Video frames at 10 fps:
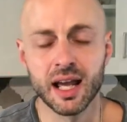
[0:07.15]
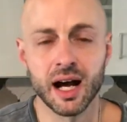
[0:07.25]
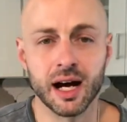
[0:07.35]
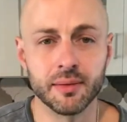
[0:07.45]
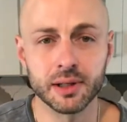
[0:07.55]

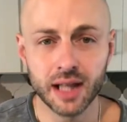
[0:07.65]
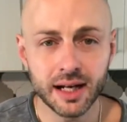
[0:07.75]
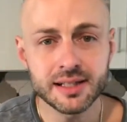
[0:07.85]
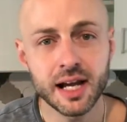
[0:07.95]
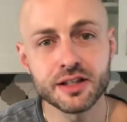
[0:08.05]
A lot
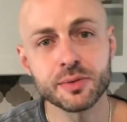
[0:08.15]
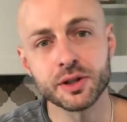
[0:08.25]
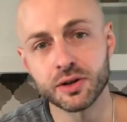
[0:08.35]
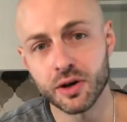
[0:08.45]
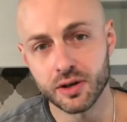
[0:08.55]
of times when
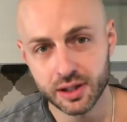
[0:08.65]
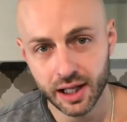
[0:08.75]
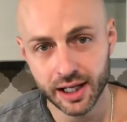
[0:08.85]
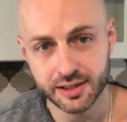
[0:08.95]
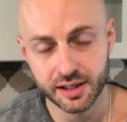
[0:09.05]
you're calling
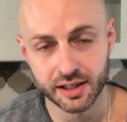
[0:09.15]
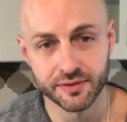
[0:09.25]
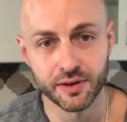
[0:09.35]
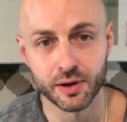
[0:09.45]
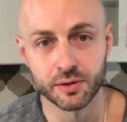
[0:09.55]
clients on the
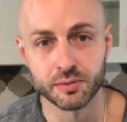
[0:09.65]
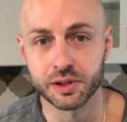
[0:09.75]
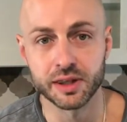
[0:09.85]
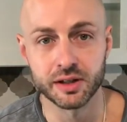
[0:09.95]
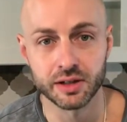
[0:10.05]
phone
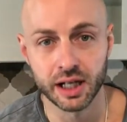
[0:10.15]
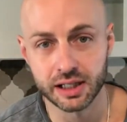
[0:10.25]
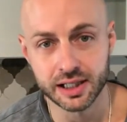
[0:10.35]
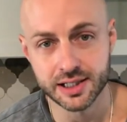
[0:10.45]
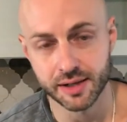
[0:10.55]
with
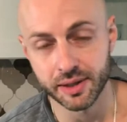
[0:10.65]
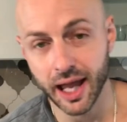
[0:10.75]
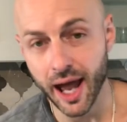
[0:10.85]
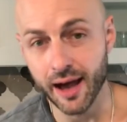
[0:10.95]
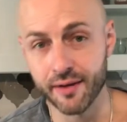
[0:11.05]
internet leads that we
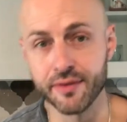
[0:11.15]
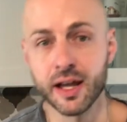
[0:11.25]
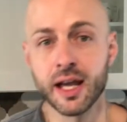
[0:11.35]
have,